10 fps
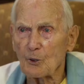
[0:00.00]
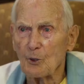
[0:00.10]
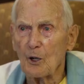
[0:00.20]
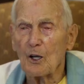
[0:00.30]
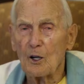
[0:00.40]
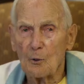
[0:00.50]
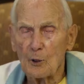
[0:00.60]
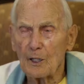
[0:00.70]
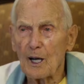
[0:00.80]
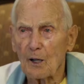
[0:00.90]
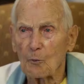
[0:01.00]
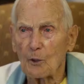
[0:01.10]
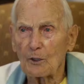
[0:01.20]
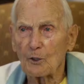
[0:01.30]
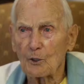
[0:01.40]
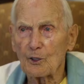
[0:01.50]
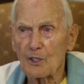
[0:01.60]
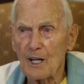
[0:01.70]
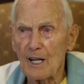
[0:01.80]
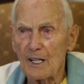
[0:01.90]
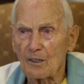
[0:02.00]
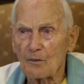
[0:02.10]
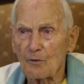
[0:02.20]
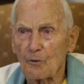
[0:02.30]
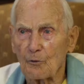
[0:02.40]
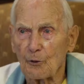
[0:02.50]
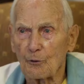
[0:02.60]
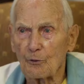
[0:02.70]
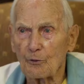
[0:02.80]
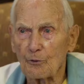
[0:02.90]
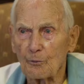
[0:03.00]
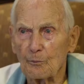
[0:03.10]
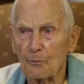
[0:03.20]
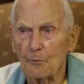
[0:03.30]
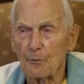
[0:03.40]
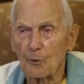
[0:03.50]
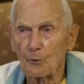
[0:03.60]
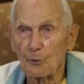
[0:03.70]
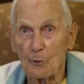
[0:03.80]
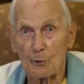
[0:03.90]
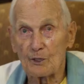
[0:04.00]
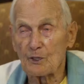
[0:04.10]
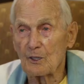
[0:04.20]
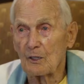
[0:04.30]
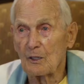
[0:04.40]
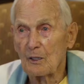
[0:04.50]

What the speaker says: So we got one good day in. It was